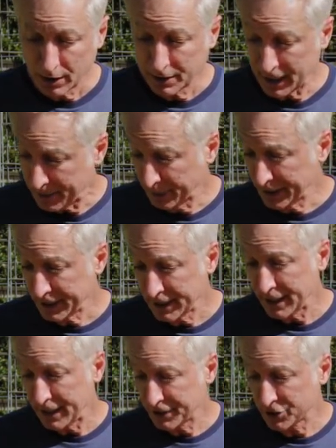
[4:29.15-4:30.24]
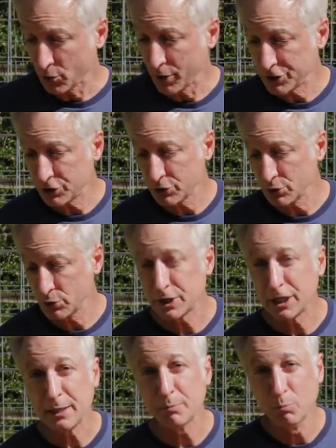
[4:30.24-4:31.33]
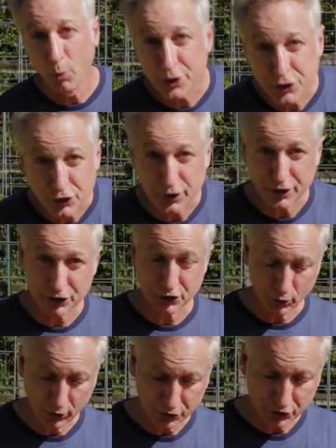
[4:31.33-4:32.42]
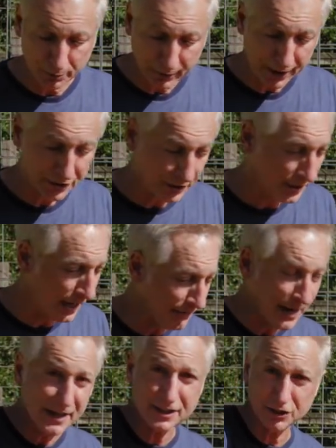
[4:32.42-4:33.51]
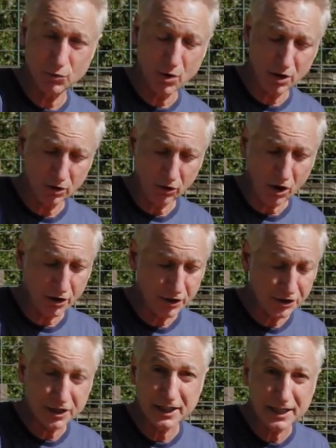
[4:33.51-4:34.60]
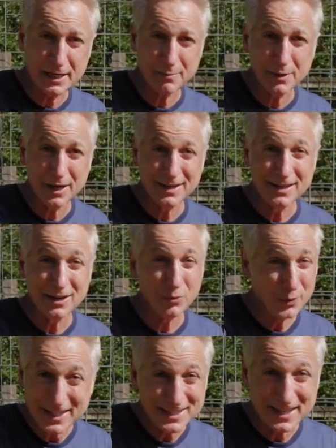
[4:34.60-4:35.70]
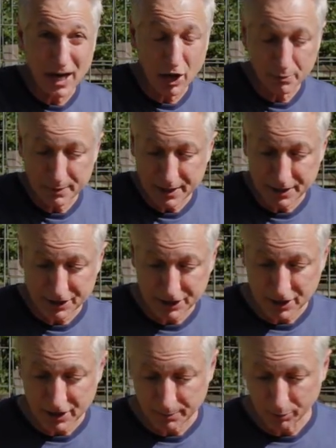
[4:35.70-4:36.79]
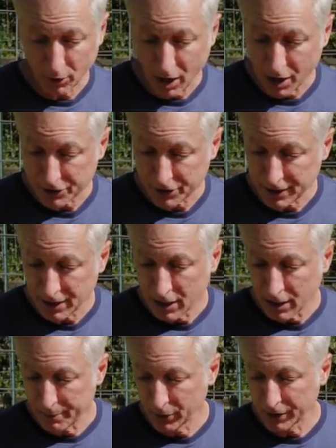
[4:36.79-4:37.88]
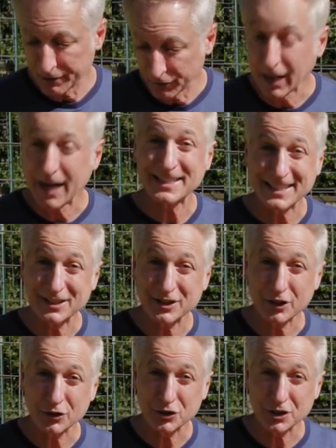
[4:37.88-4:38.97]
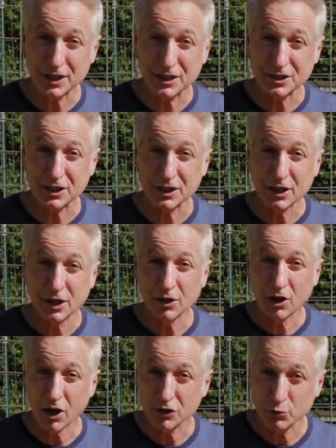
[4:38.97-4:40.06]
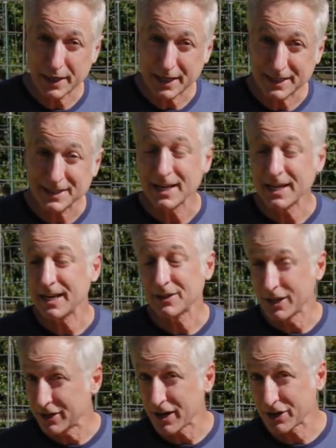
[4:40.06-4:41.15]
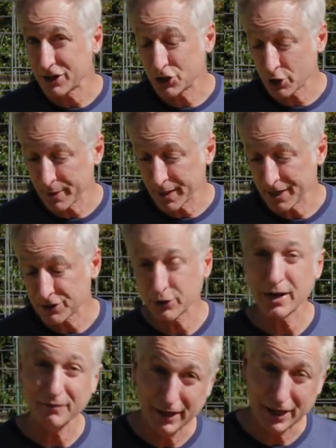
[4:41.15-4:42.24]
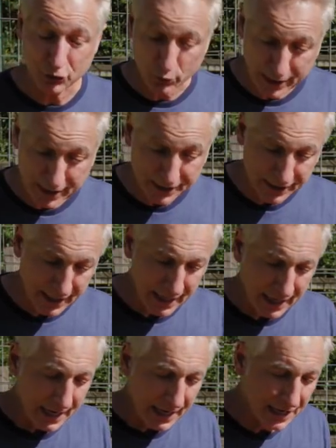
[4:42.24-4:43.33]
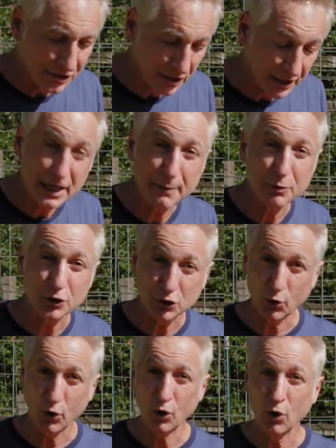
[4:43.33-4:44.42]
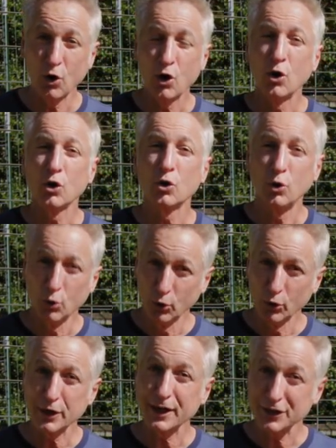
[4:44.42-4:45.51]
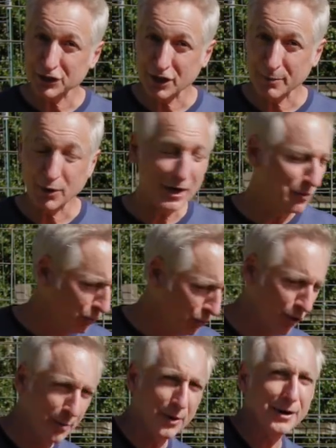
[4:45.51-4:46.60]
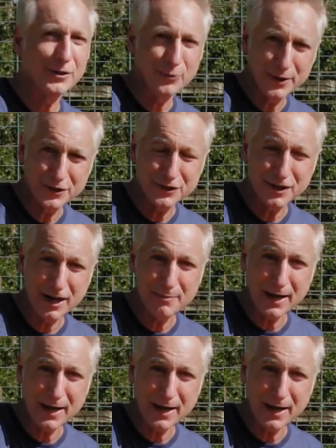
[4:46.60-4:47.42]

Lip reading: Namely, it's going to keep moisture in the soil so your plants are going to have access to water longer. It's going to keep weeds down because it's going to block the ability for light to get to those seeds that cause weeds. They're not going to germinate, so you have less weeds. It's going to keep your soil cooler in the summer and warmer in the wintertime.